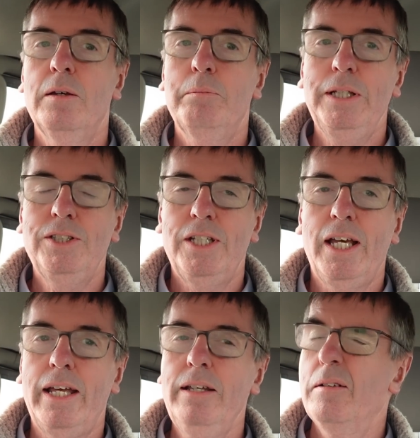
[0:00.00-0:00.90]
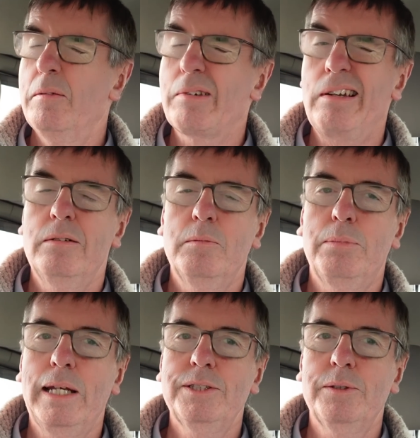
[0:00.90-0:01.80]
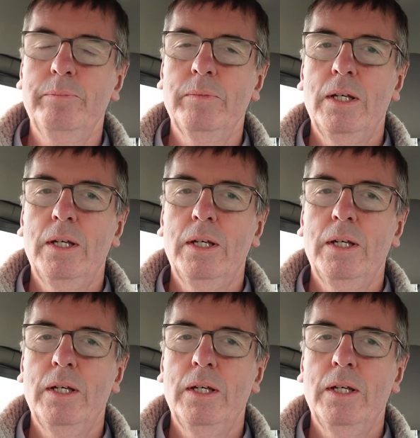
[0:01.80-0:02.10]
BCA, bless them,